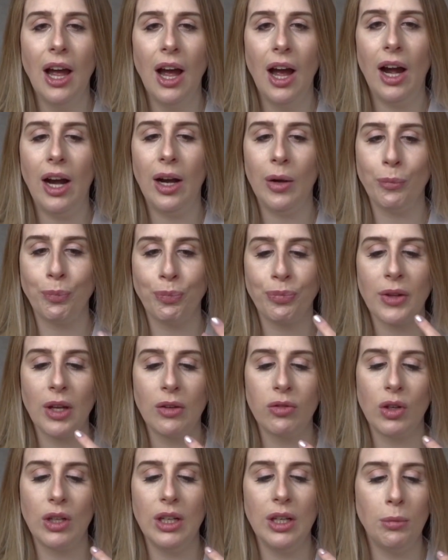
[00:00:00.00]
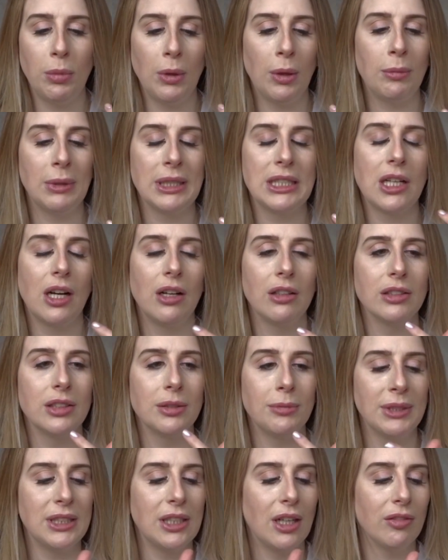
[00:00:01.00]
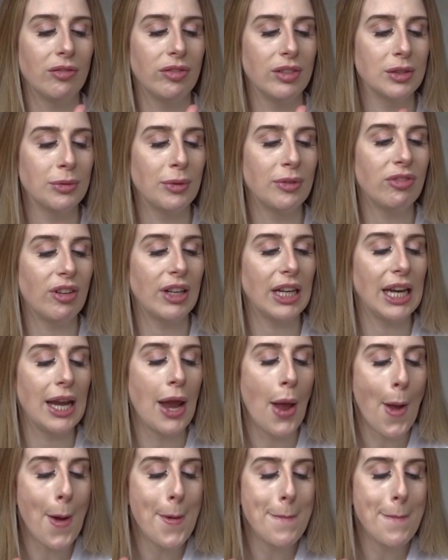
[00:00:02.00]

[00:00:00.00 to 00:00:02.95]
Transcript: I've got a little bit on my tongue, so my tongue feels a bit funny.